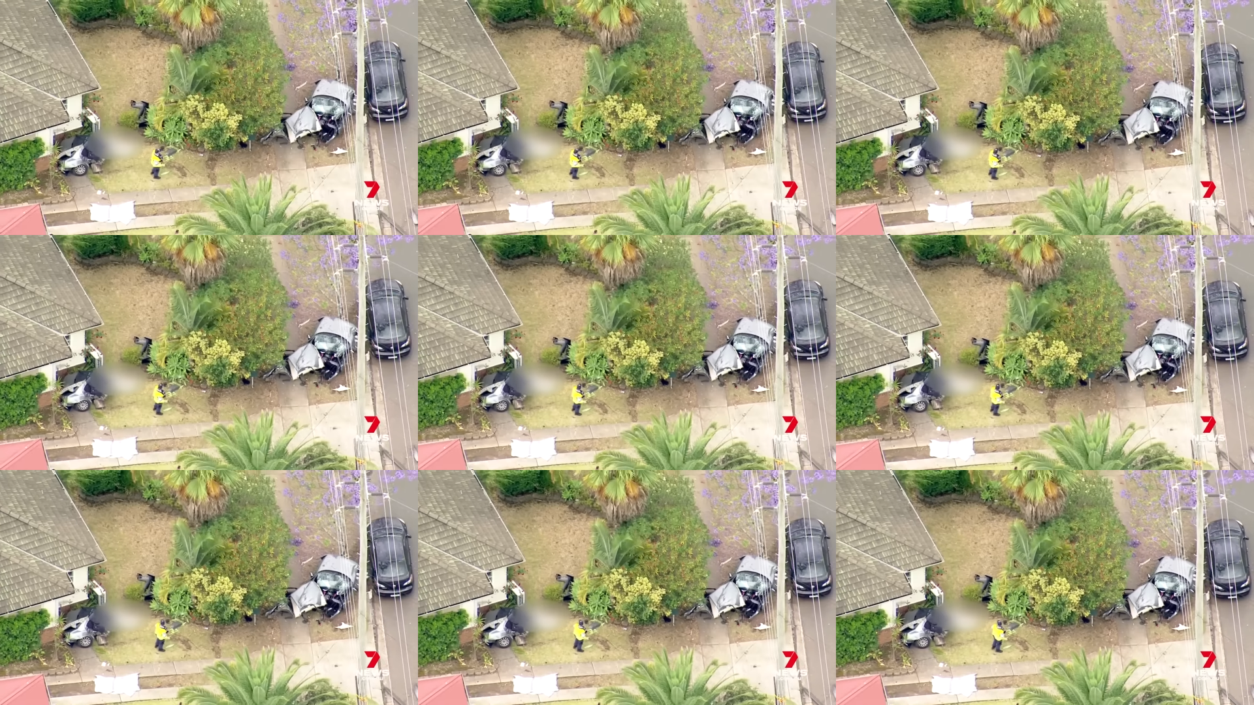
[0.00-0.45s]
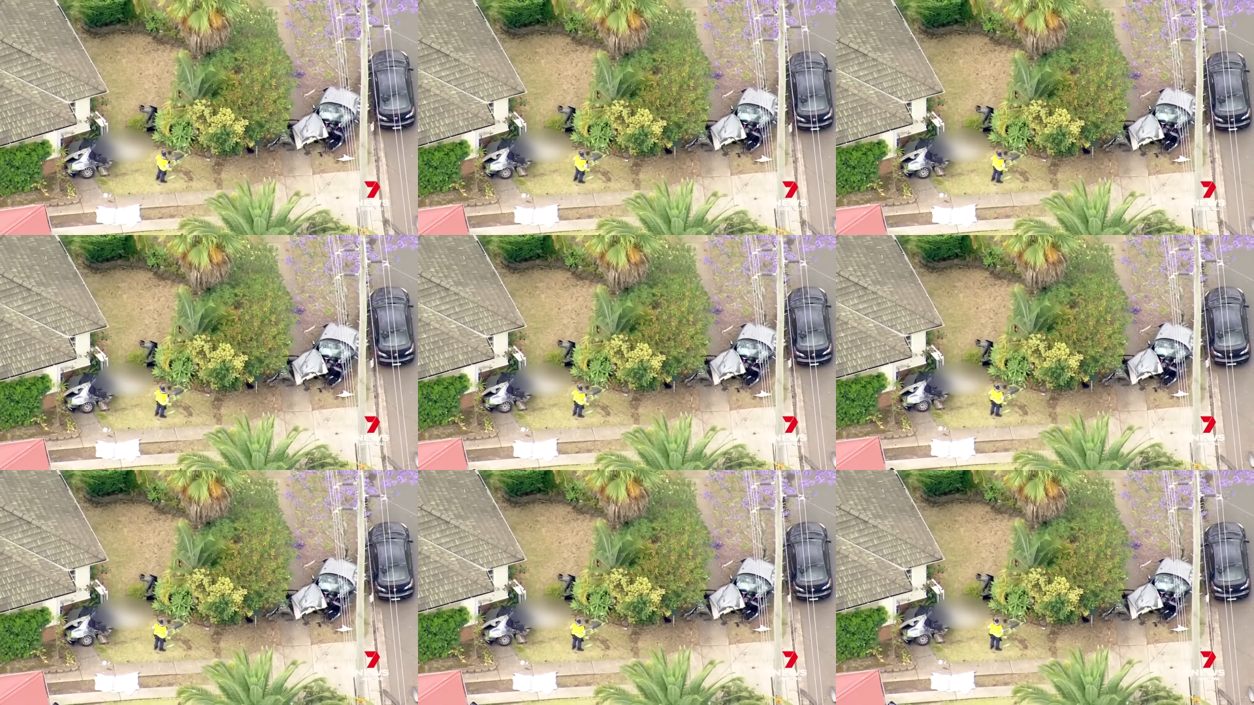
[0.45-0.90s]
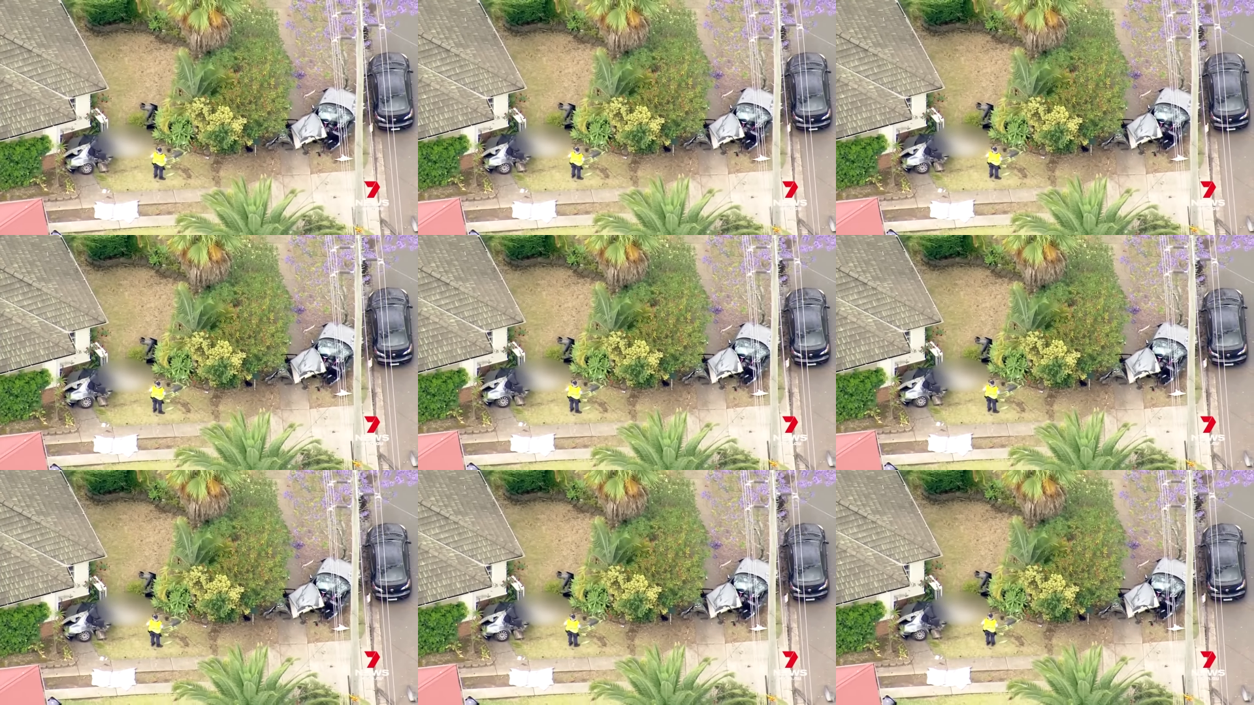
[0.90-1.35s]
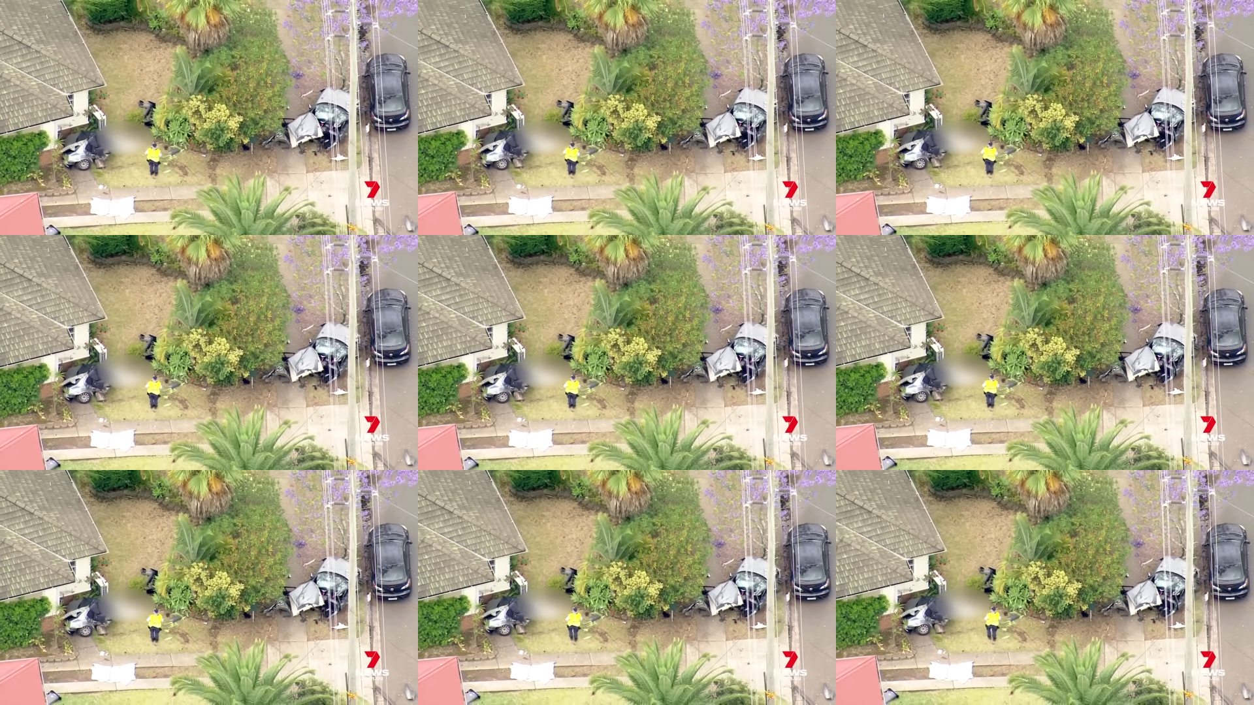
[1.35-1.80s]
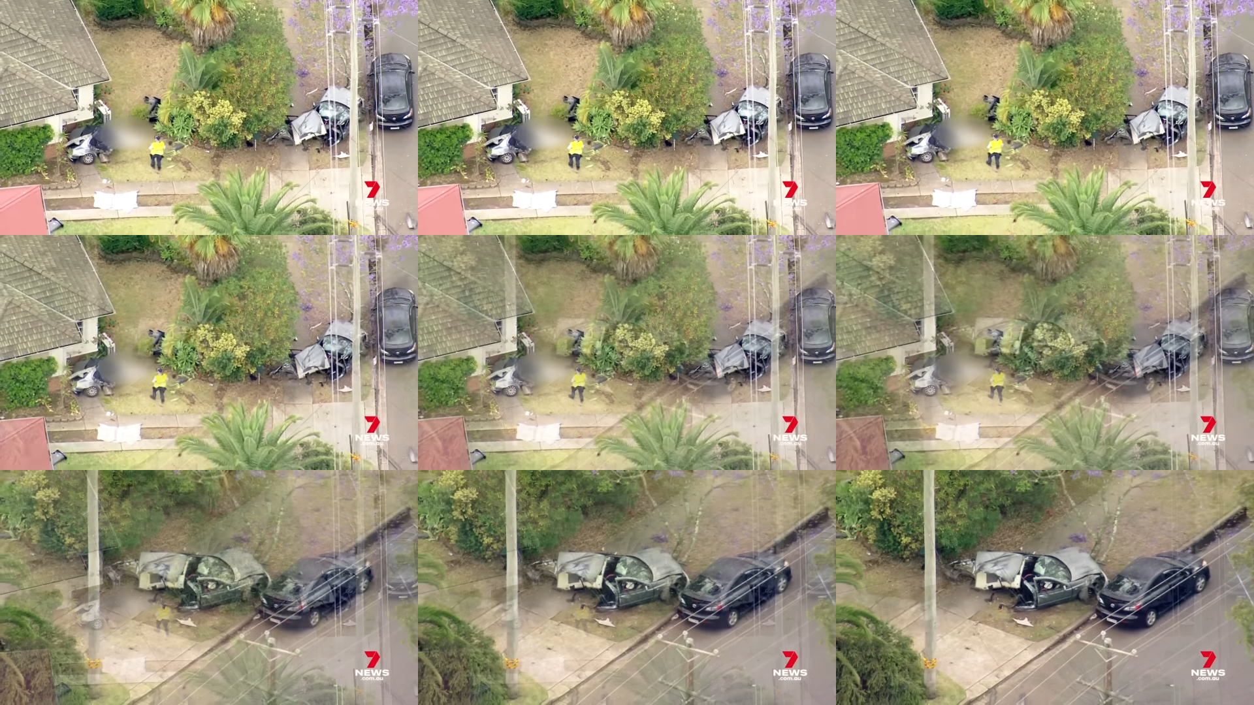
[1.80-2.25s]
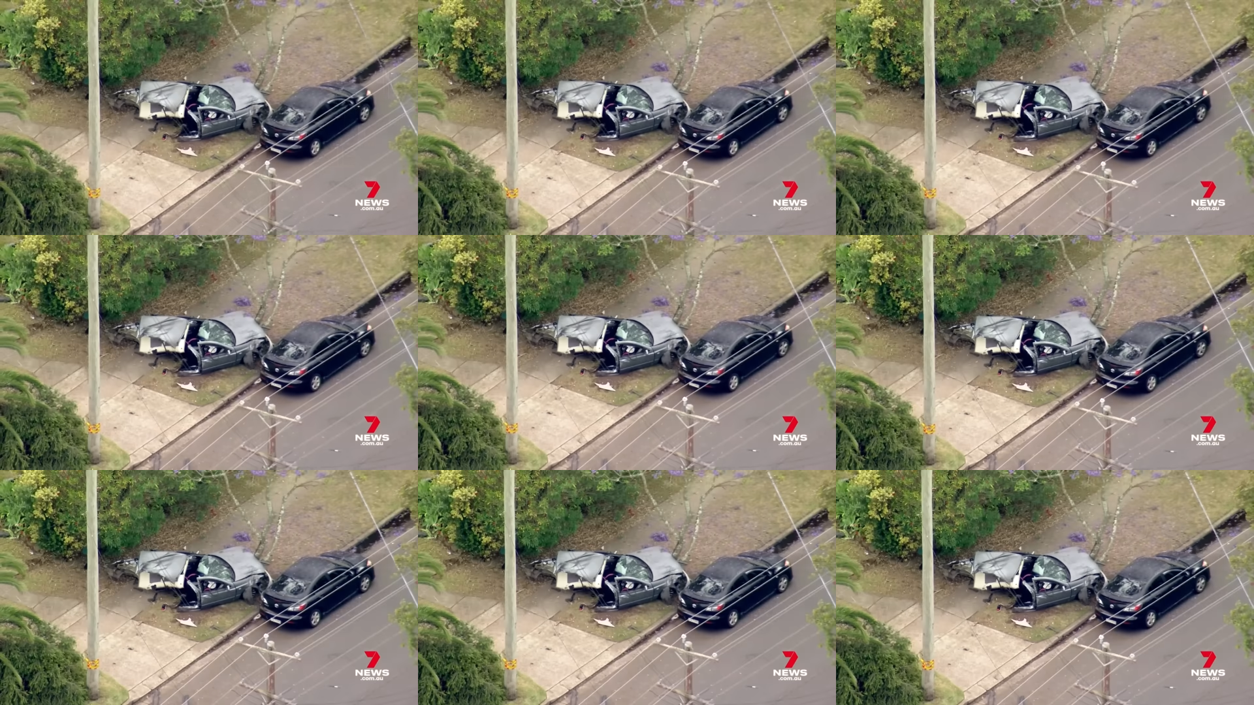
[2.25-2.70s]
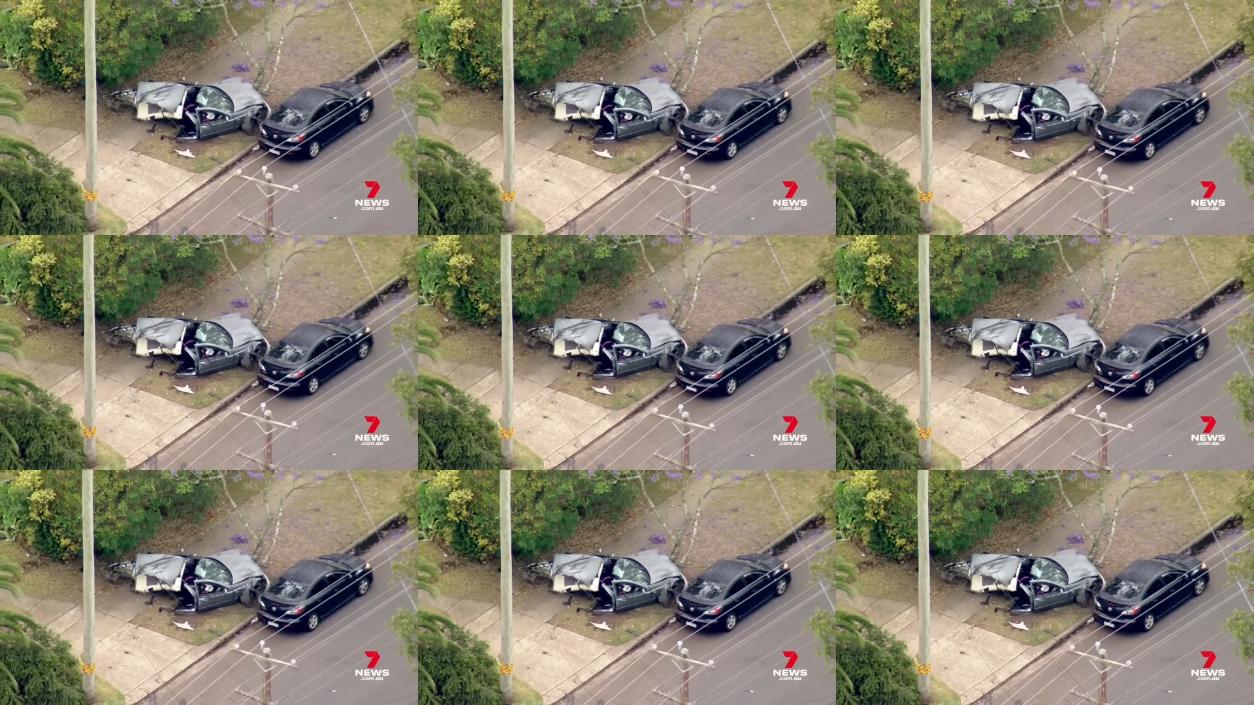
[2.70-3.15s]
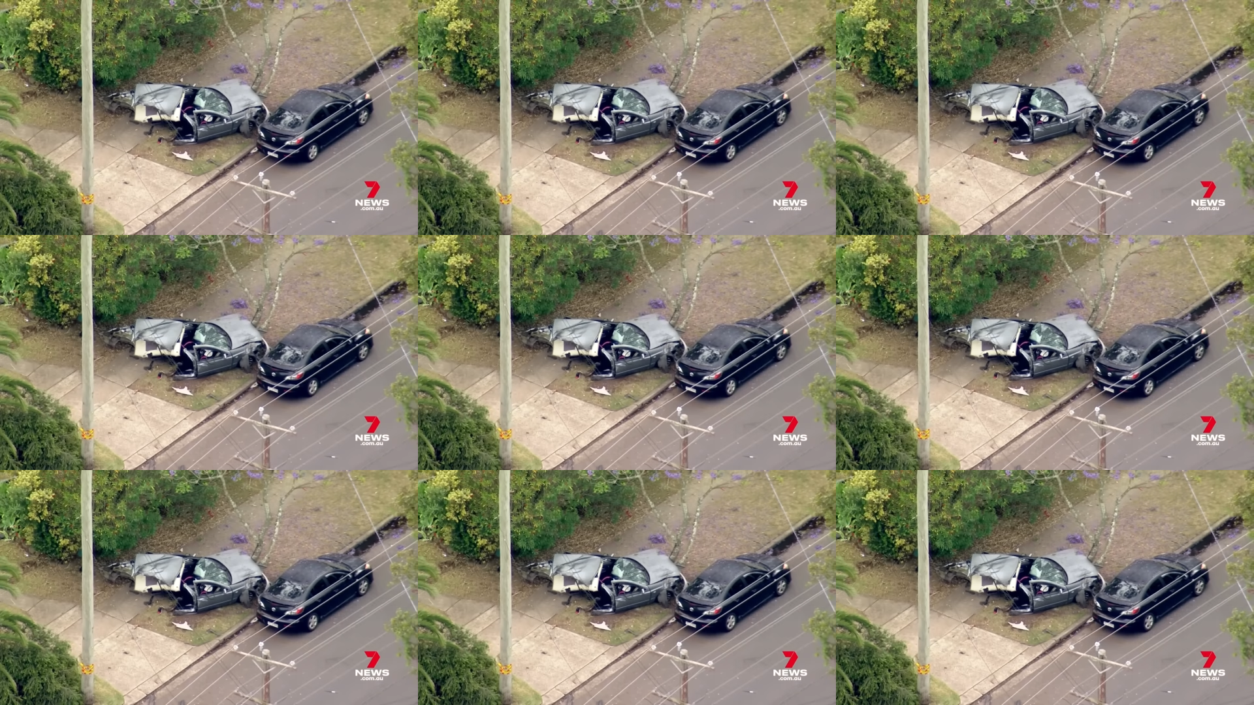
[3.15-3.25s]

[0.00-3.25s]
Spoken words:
(no speaker visible)